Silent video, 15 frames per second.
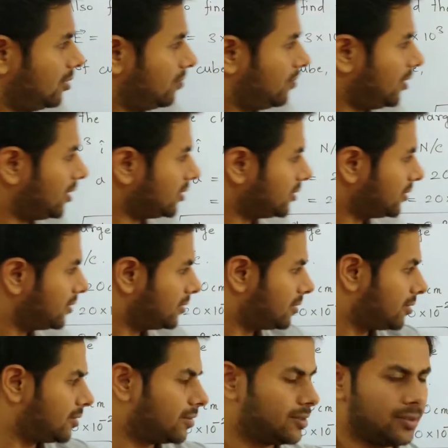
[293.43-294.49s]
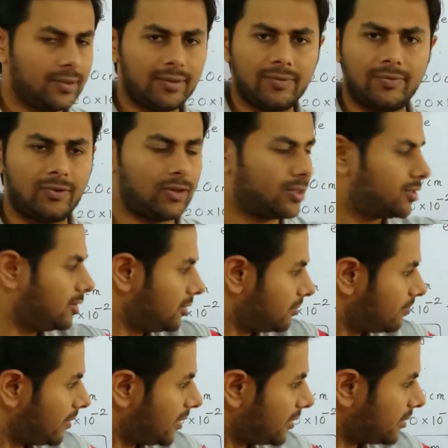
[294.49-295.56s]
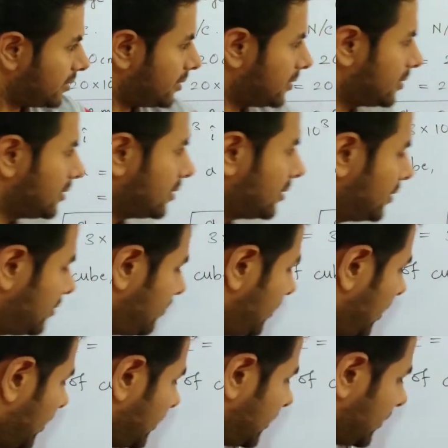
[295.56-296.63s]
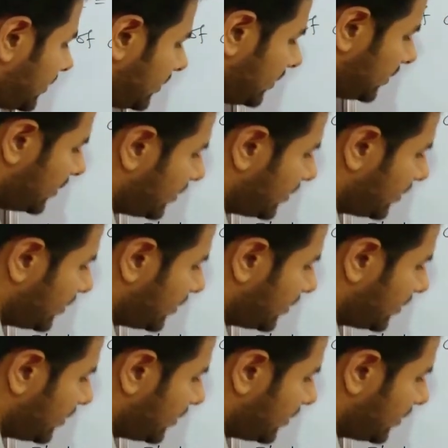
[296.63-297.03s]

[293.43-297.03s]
plus for this face the flux is